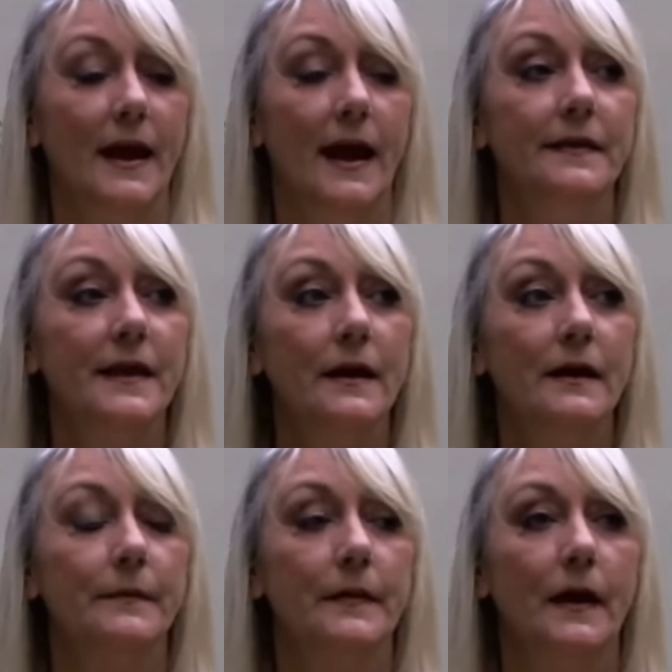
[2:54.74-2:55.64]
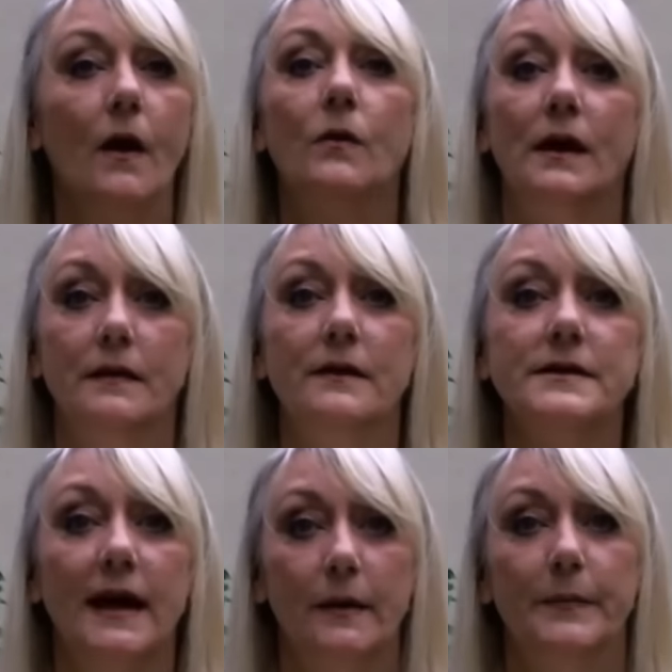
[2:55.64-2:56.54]
And
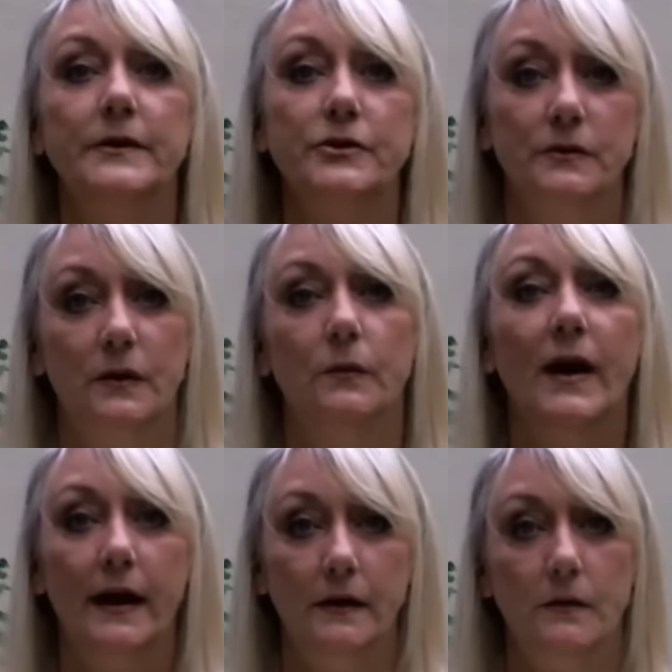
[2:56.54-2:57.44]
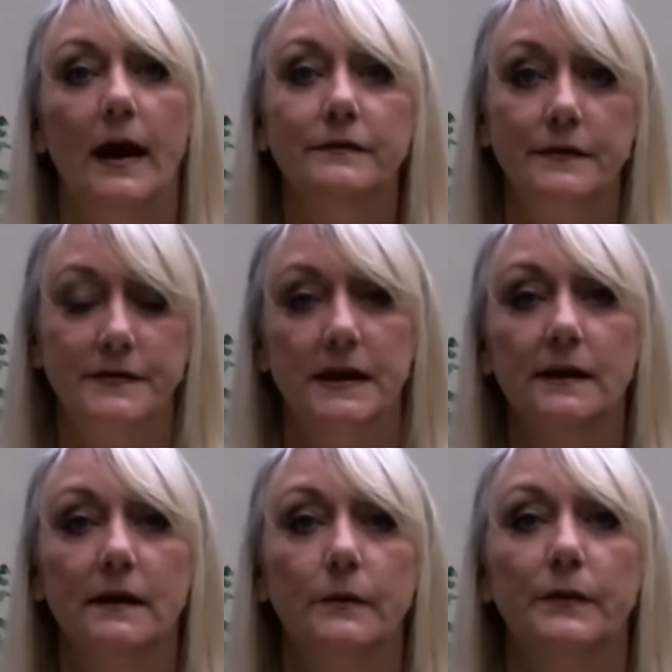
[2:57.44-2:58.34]
there's a habitual way you have of dealing